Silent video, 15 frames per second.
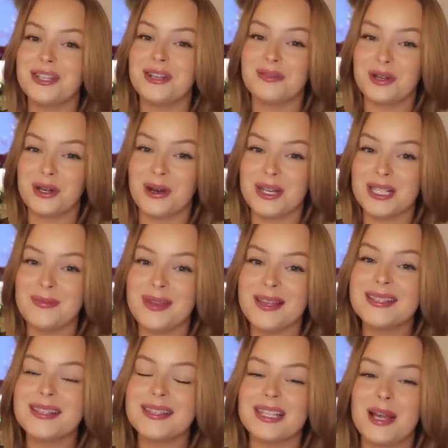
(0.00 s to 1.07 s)
year for
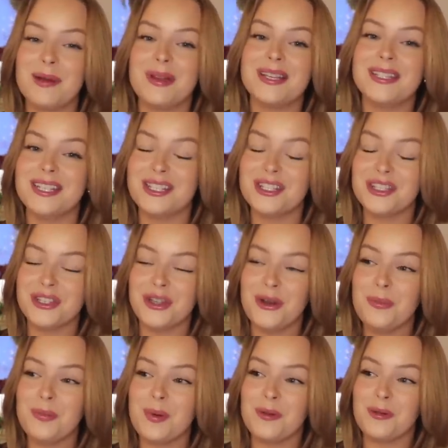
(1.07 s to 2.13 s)
Christmas some dish
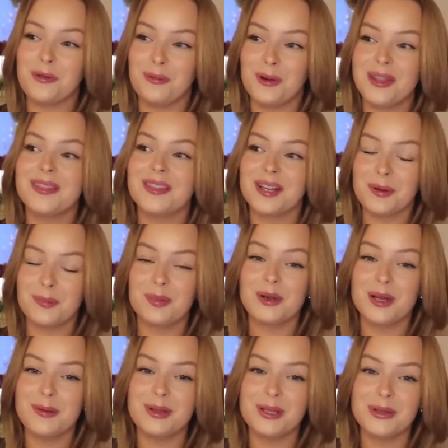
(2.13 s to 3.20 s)
soap with the
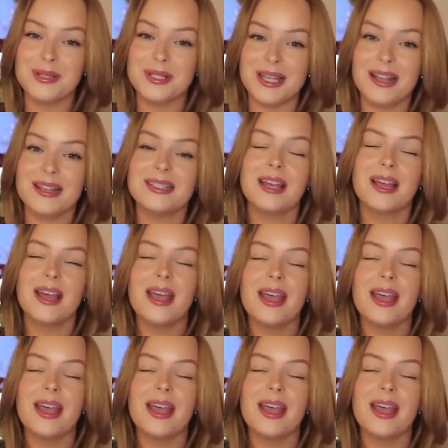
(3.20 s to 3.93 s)
Capri Blue scent,